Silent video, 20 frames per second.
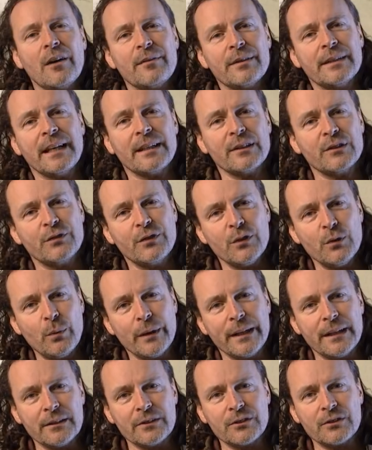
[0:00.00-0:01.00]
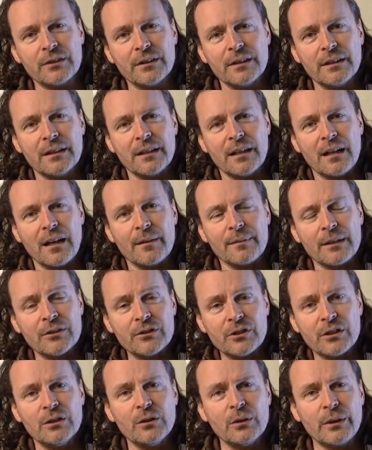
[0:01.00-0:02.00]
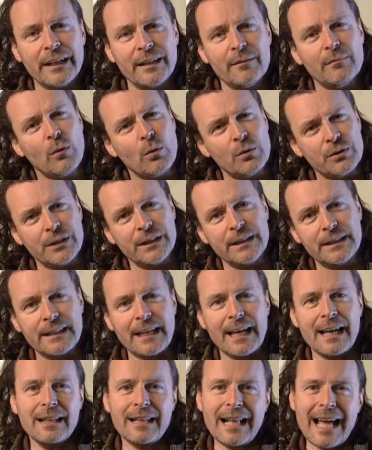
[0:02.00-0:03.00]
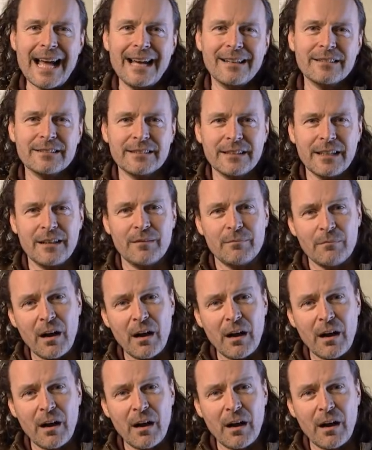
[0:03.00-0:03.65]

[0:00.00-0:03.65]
Over the next few weeks, I'm going to look in more detail at